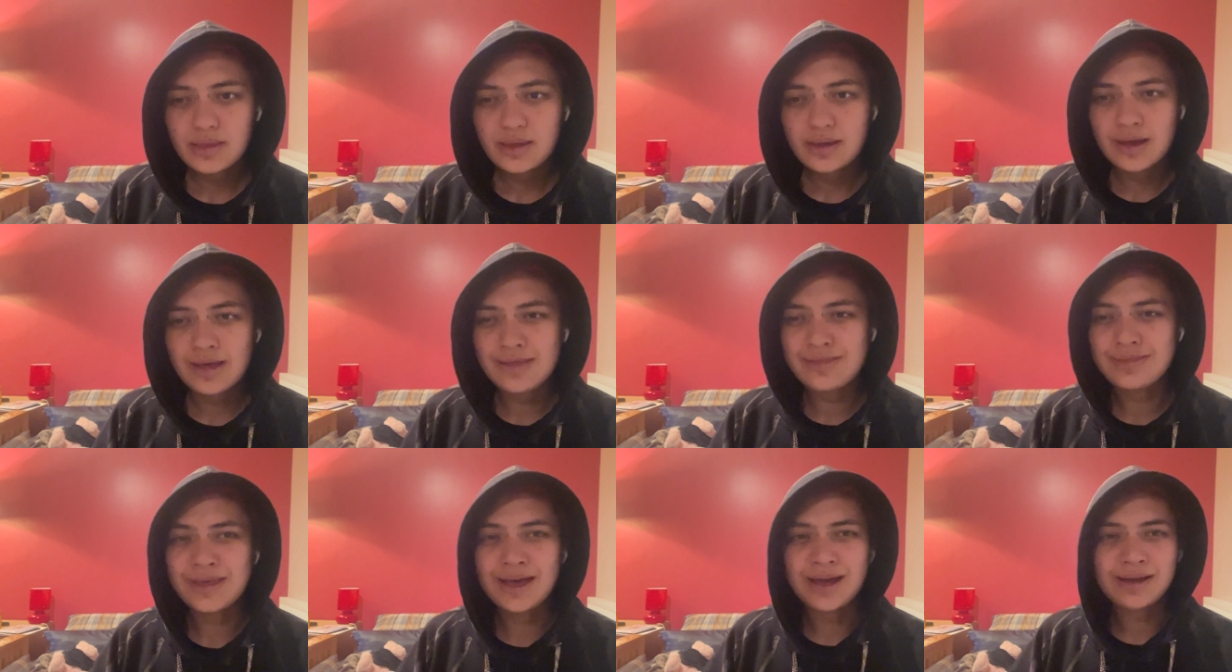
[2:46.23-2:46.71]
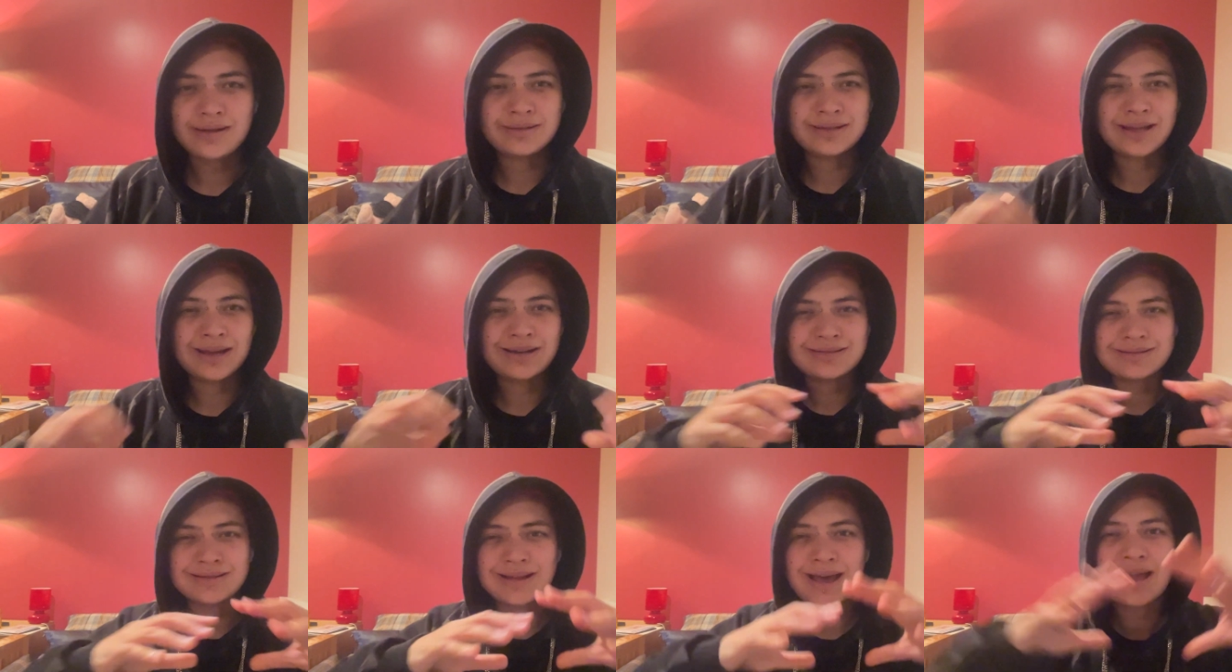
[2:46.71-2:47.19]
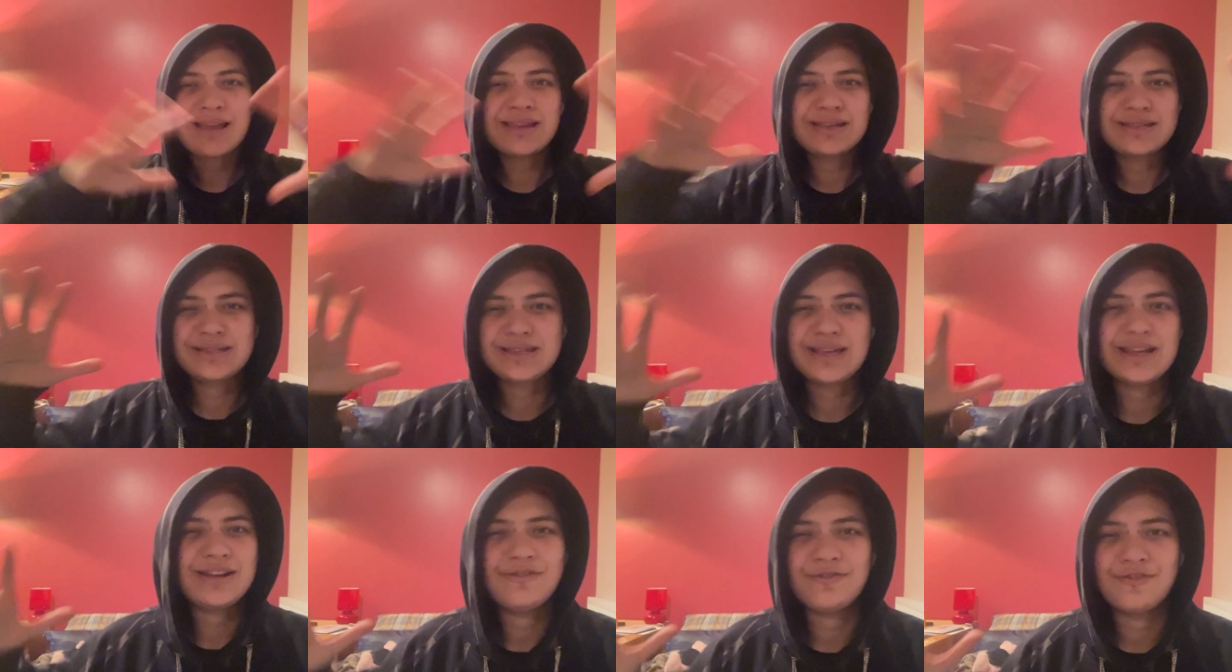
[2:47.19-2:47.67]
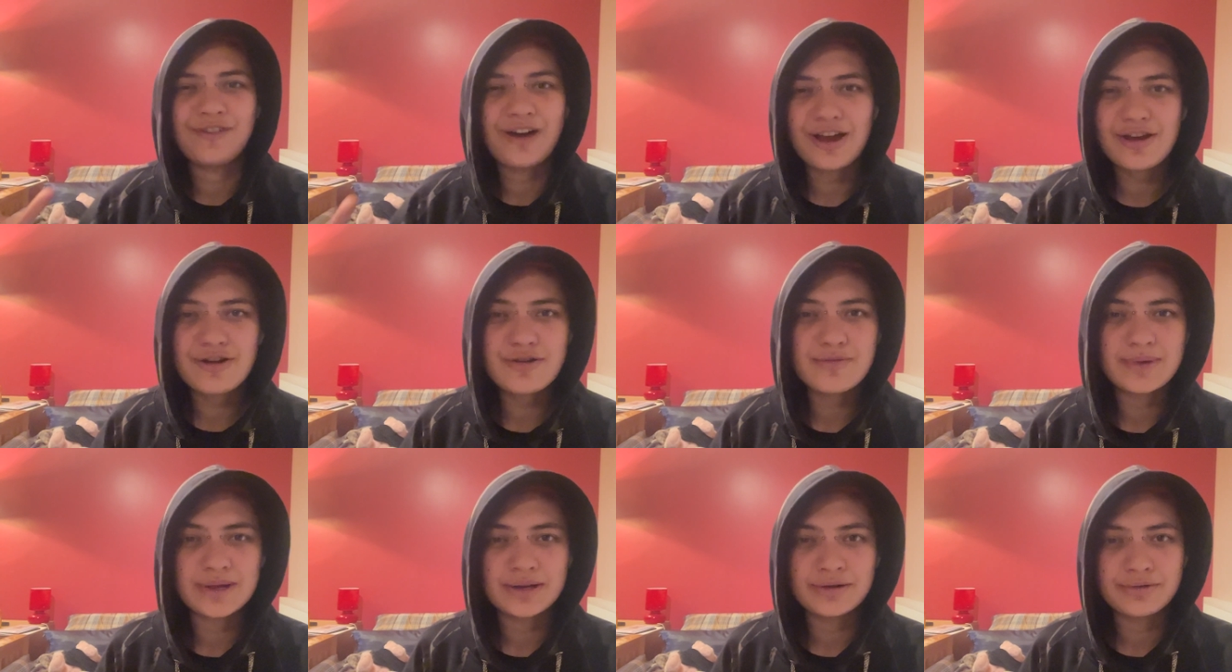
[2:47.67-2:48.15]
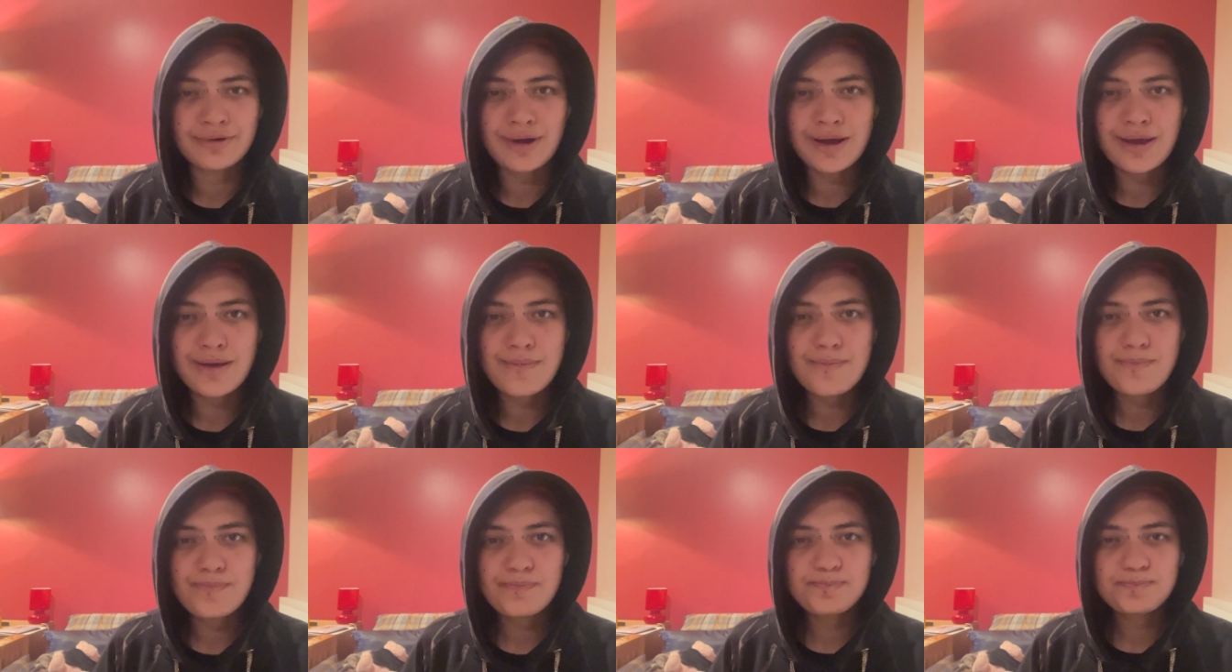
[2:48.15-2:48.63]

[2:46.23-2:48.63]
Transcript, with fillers: And that, that nice environment, right?